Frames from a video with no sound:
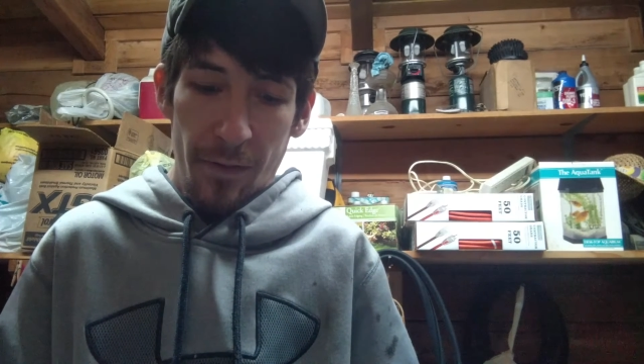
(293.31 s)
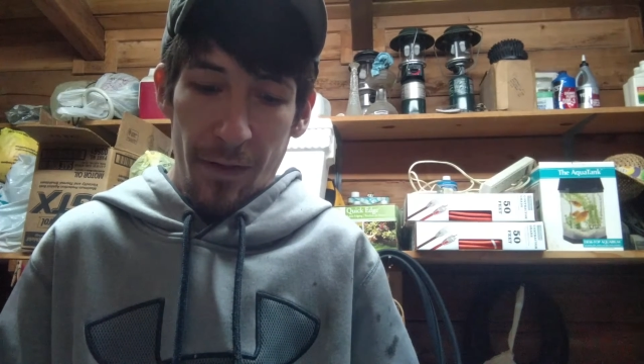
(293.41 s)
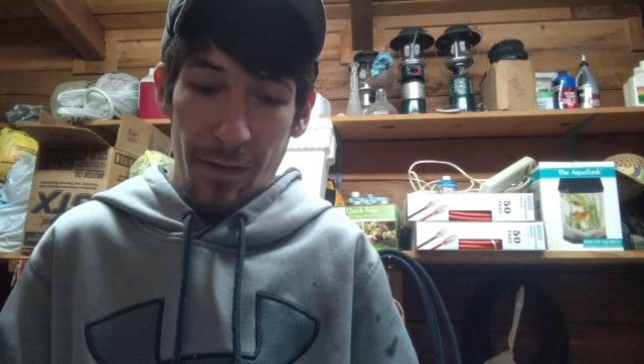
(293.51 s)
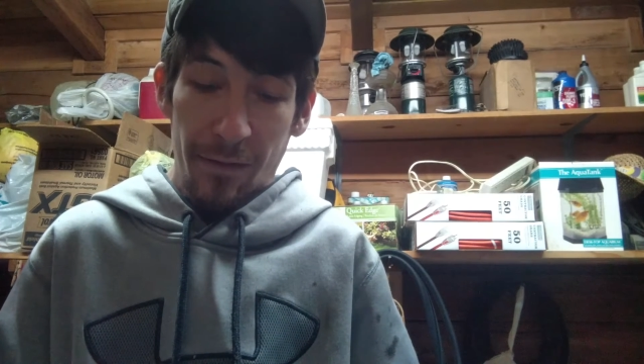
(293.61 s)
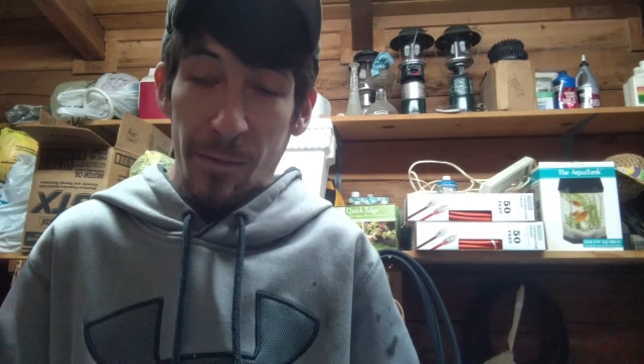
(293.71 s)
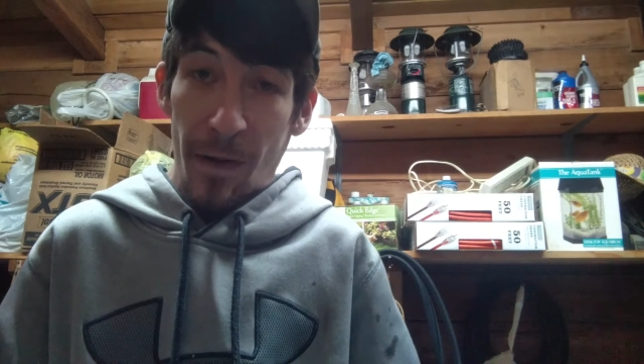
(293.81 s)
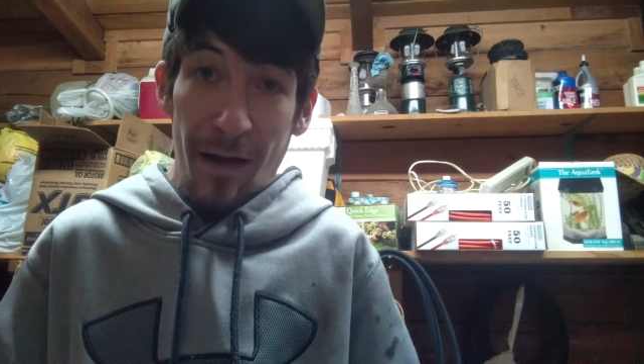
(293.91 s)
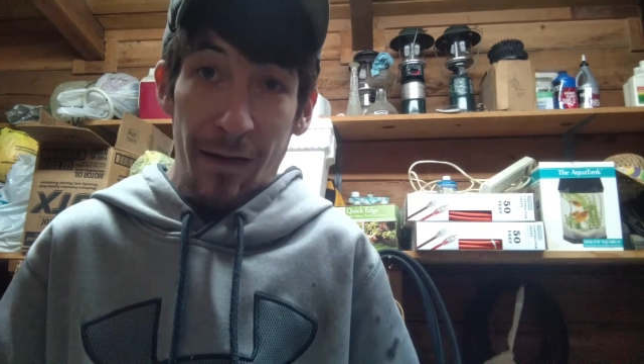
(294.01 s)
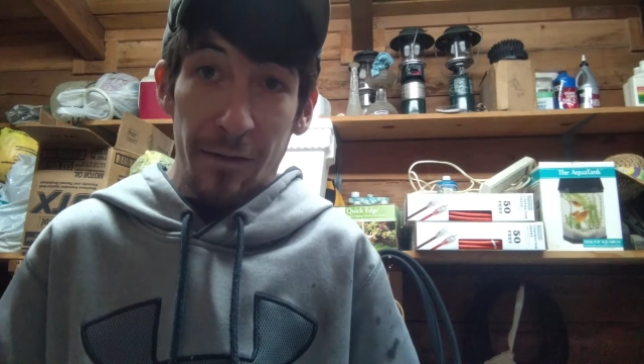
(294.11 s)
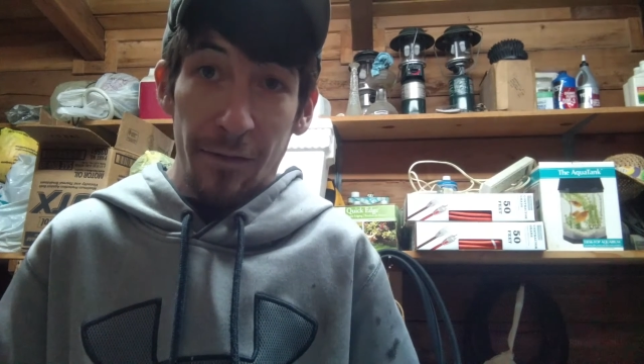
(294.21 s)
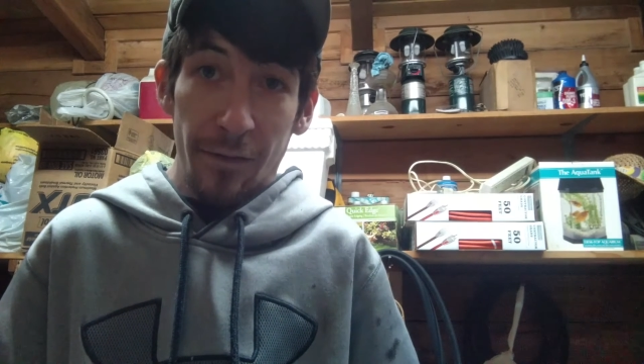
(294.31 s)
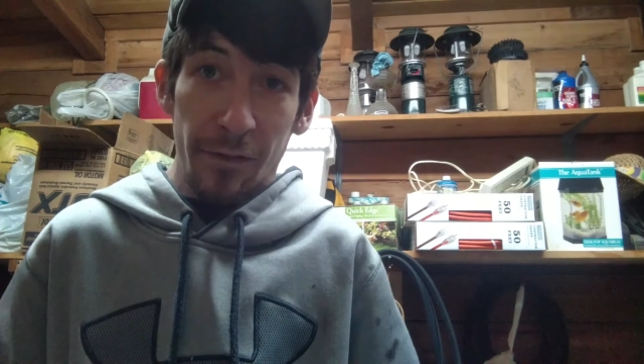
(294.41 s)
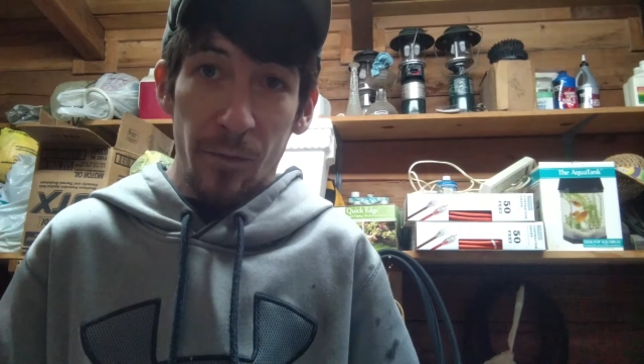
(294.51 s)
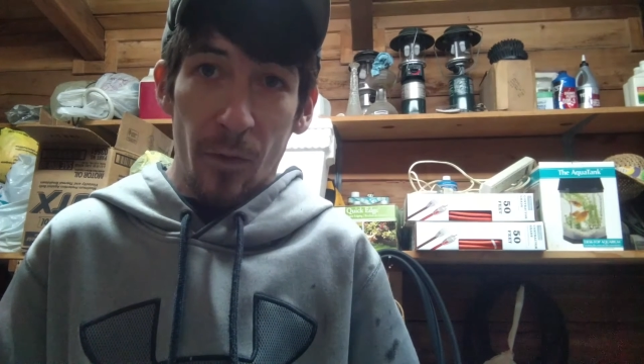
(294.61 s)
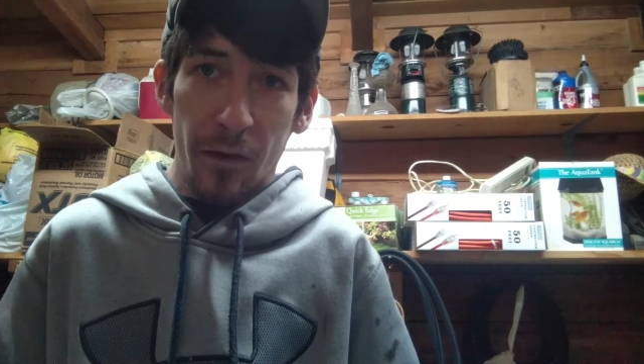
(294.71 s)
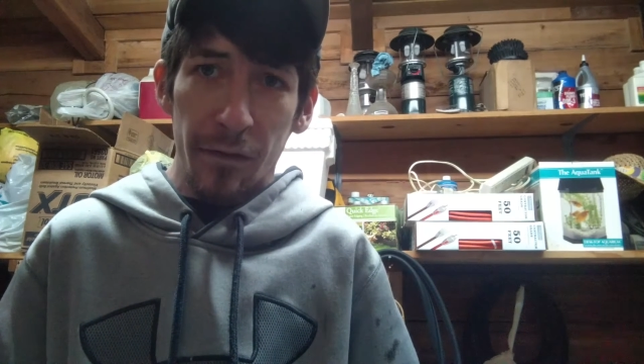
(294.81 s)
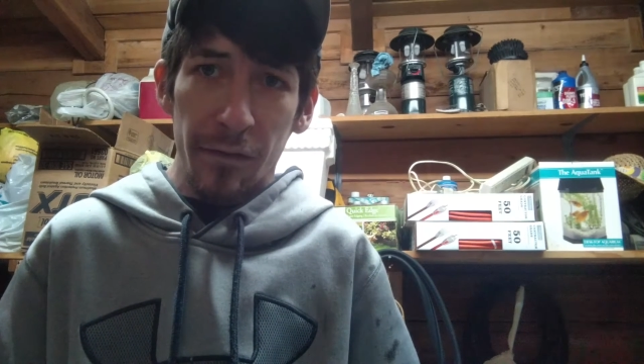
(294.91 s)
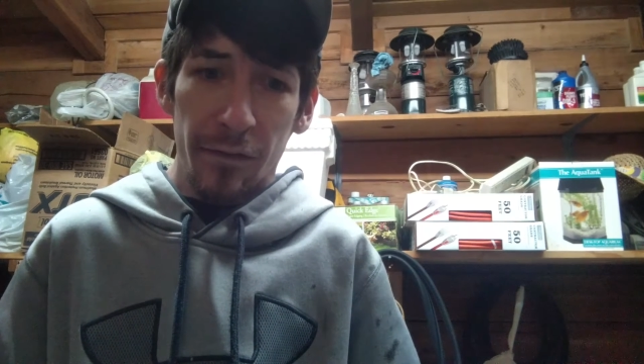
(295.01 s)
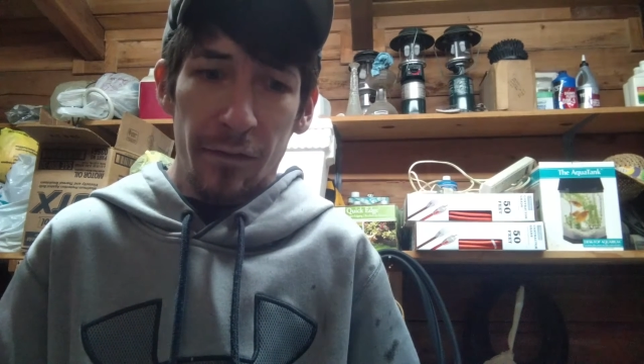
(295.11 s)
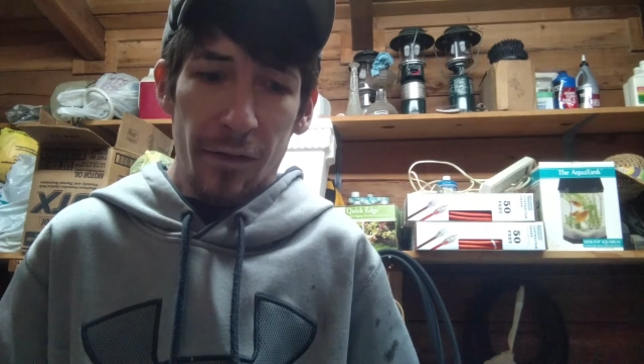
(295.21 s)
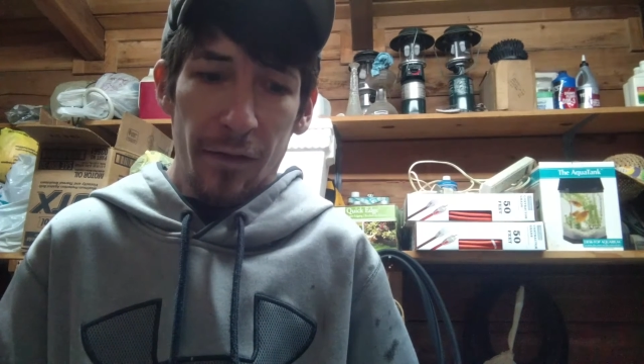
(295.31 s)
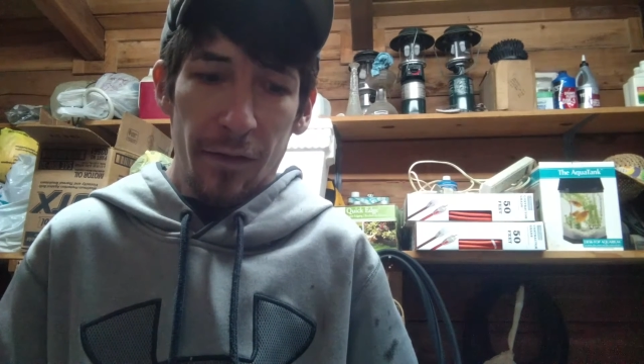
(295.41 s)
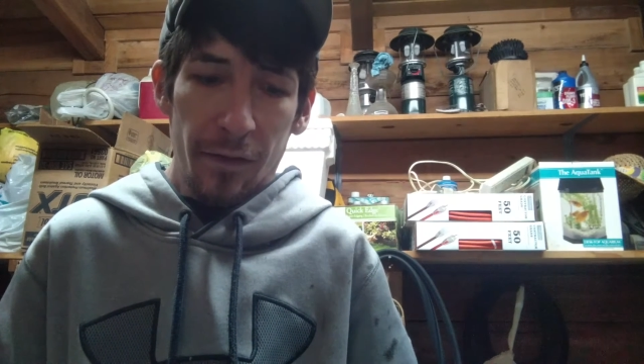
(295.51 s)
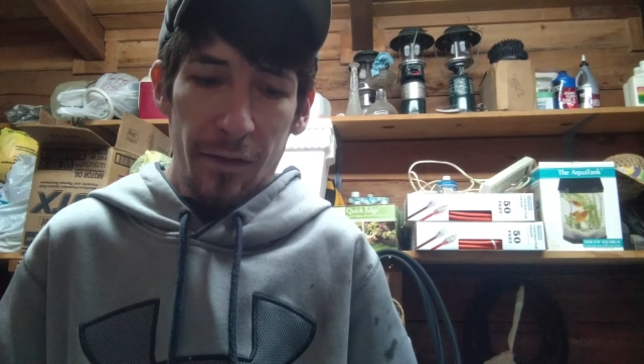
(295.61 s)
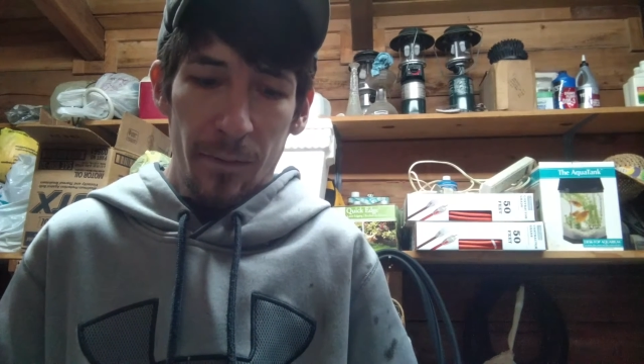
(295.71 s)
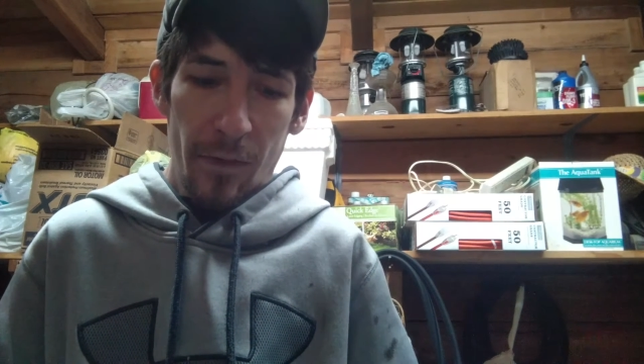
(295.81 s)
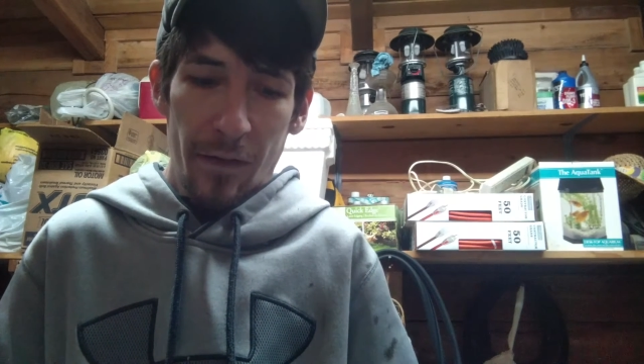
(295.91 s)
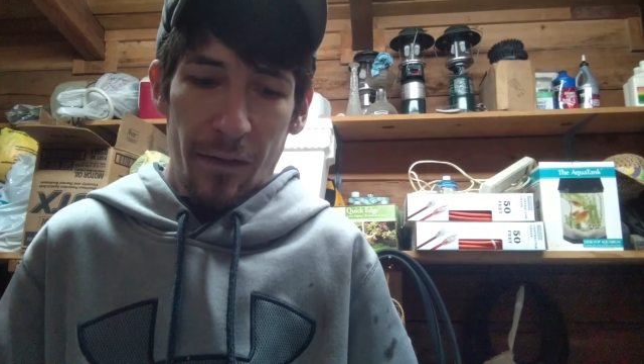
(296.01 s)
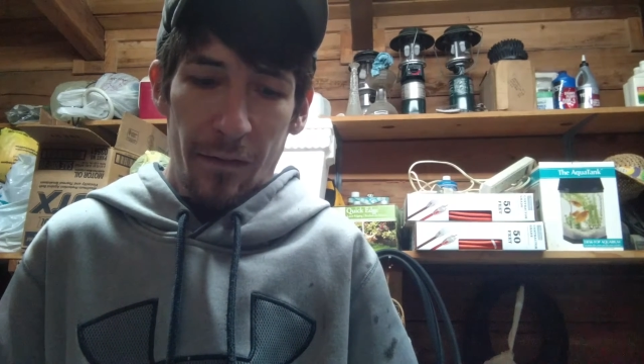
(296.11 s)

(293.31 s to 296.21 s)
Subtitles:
that's bad. That's worse. But